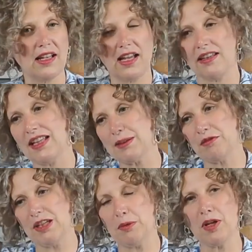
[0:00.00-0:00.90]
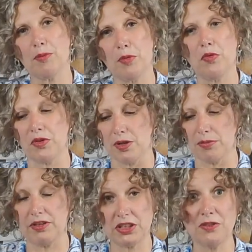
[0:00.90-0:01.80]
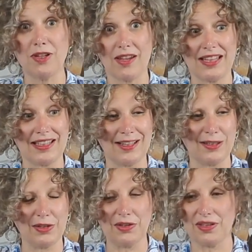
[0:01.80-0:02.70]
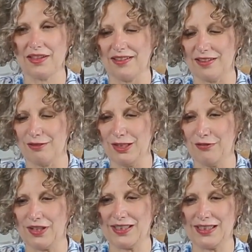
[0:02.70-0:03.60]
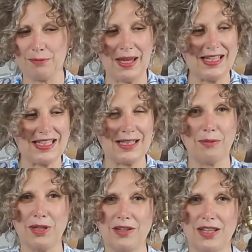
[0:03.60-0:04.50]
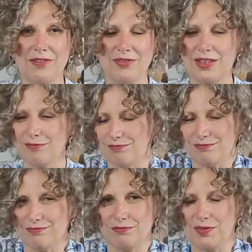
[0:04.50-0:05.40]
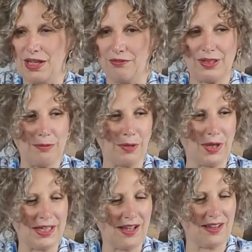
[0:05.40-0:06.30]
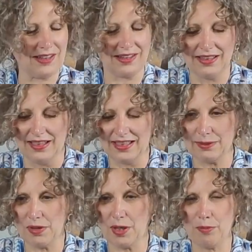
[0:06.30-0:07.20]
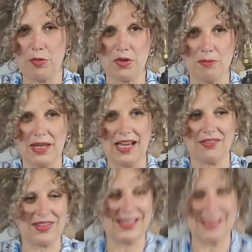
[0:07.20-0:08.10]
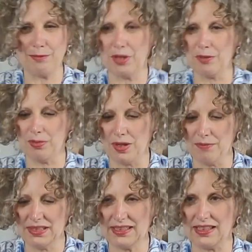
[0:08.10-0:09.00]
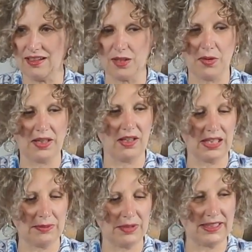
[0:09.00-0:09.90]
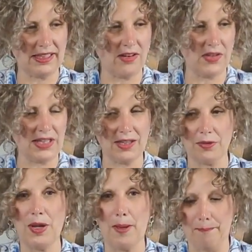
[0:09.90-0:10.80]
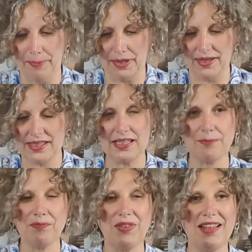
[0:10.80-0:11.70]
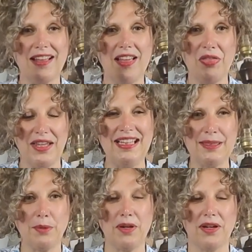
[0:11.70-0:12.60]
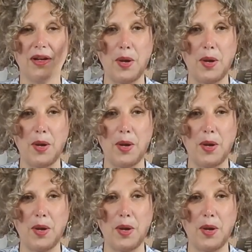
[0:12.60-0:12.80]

and that's really, when I bought them, I do like that look and I really fancied painting them a lovely bright colour. So when I bought them I had that in mind, but I must say I quite like them as they are now. But these were